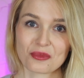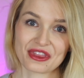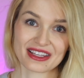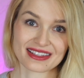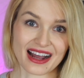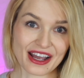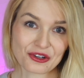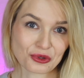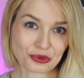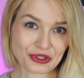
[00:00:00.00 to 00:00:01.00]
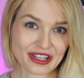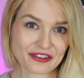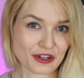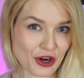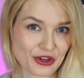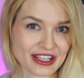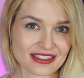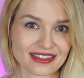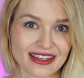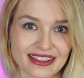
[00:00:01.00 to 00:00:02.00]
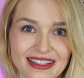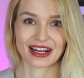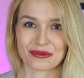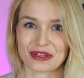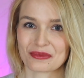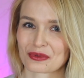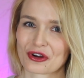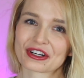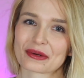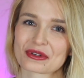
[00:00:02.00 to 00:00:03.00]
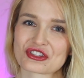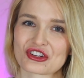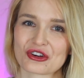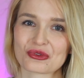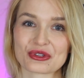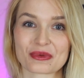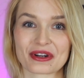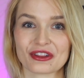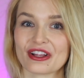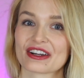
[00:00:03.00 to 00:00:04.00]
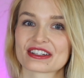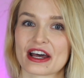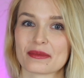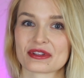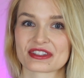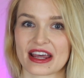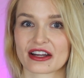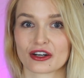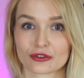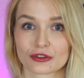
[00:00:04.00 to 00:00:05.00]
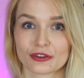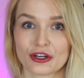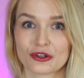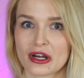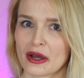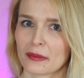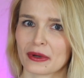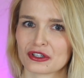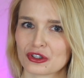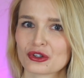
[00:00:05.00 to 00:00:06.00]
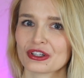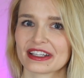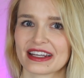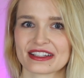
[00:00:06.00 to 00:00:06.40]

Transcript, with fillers: But that's kind of what real life coding is like. I mean, programmers joke we spend a lot of time on Stack Overflow, but Google it